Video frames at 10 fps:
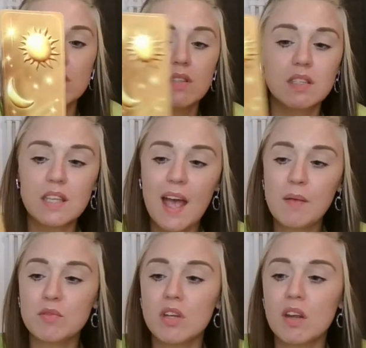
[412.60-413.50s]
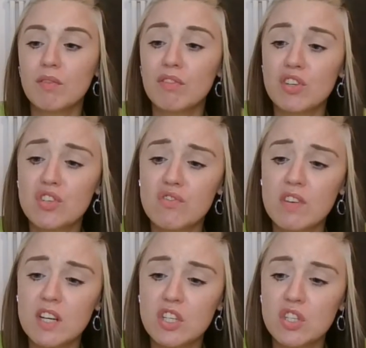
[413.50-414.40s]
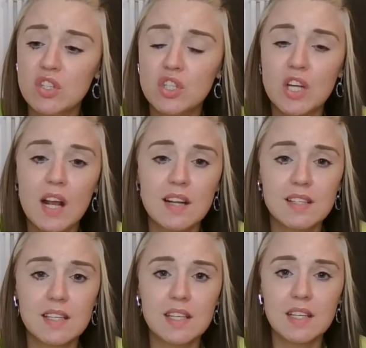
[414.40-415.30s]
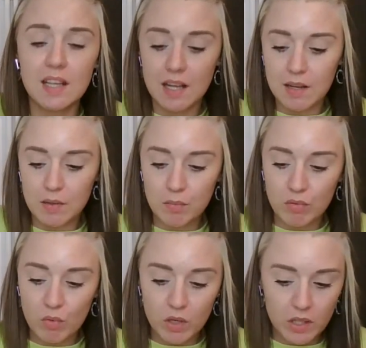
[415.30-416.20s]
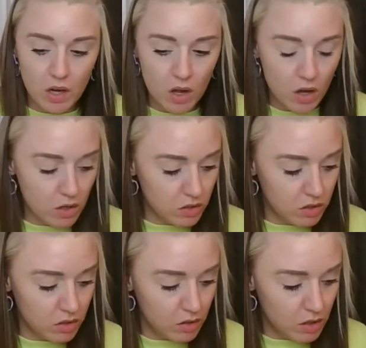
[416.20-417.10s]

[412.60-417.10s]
deception, frustration, jealousy, and a broken heart.